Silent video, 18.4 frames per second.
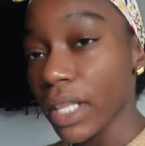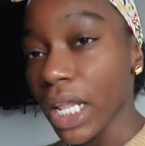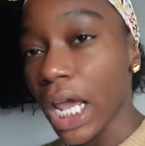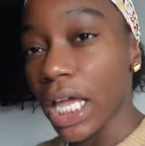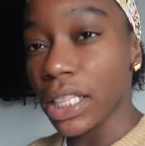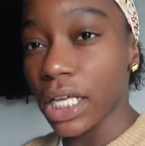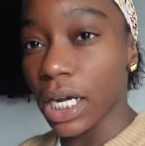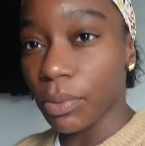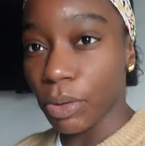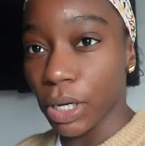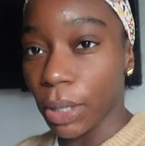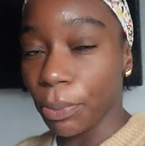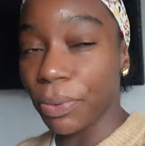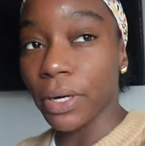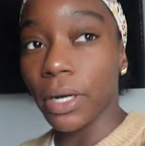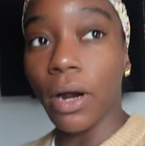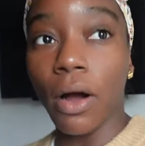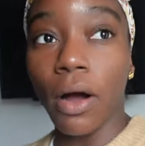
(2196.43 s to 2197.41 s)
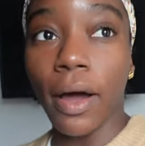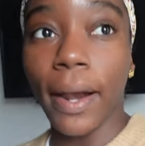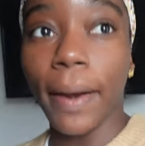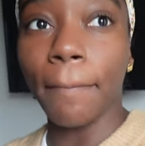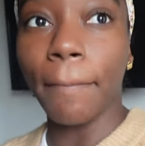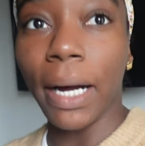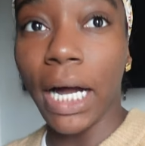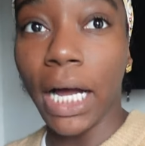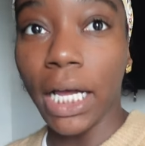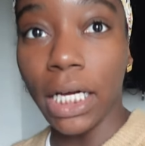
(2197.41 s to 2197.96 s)
and then I'm gonna put on
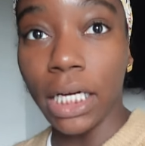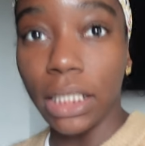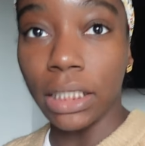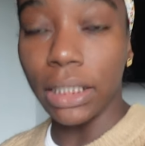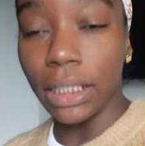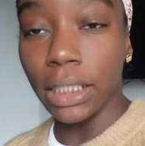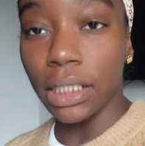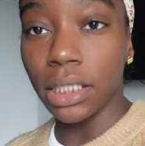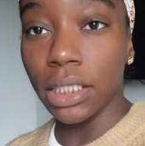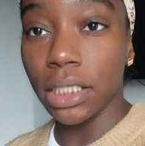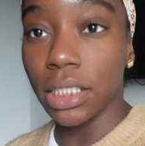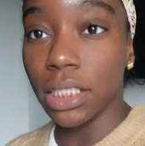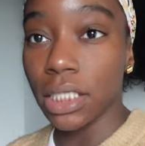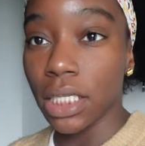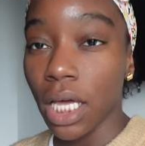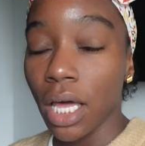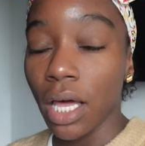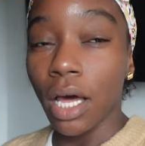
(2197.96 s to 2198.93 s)
my Adidas.